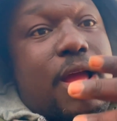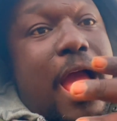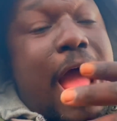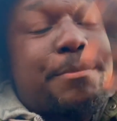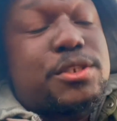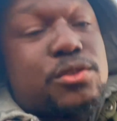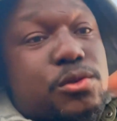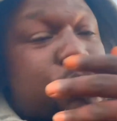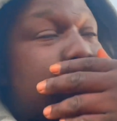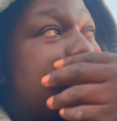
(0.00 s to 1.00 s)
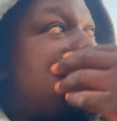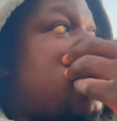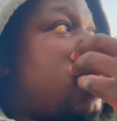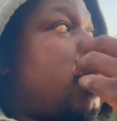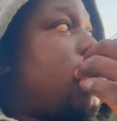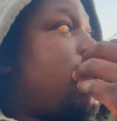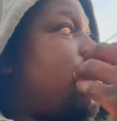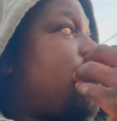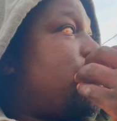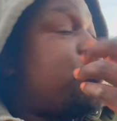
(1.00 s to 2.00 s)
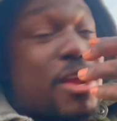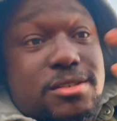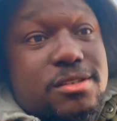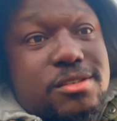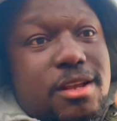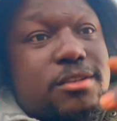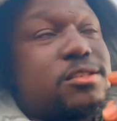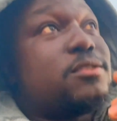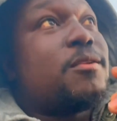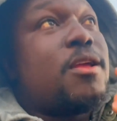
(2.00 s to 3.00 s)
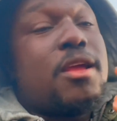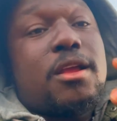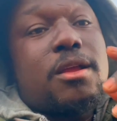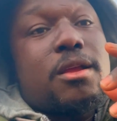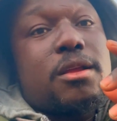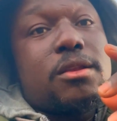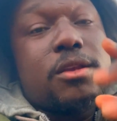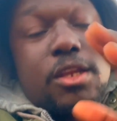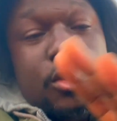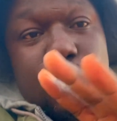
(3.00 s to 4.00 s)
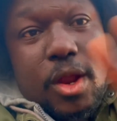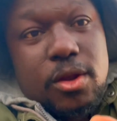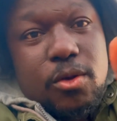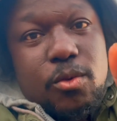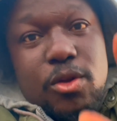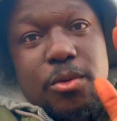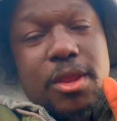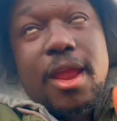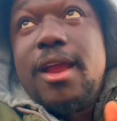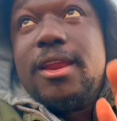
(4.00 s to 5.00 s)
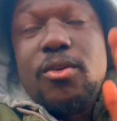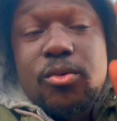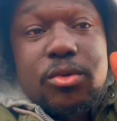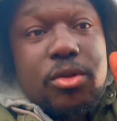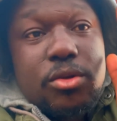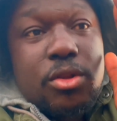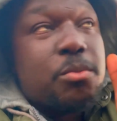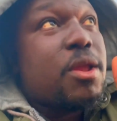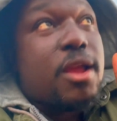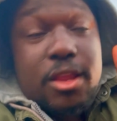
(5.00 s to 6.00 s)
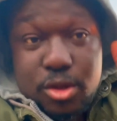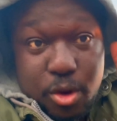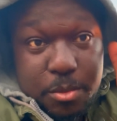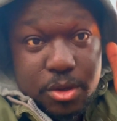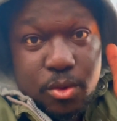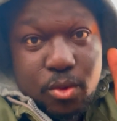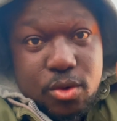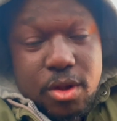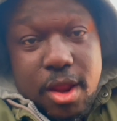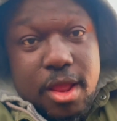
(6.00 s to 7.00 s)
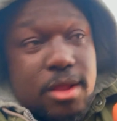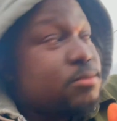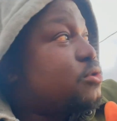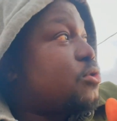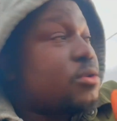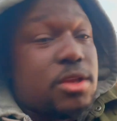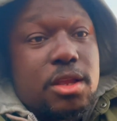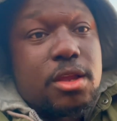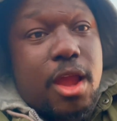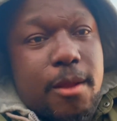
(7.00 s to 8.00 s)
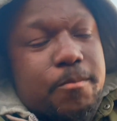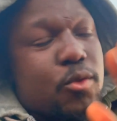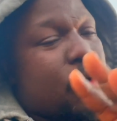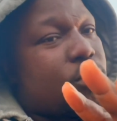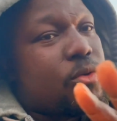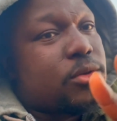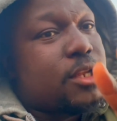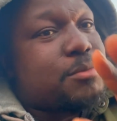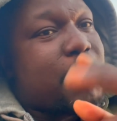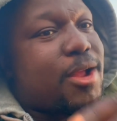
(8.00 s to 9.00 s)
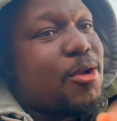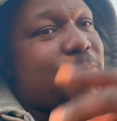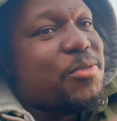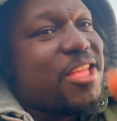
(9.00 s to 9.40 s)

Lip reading: aptitude, presentation, Negro, I know the word, don't get out here, don't be out here committing no crimes, don't get cut. Oh, whoa, let's back up.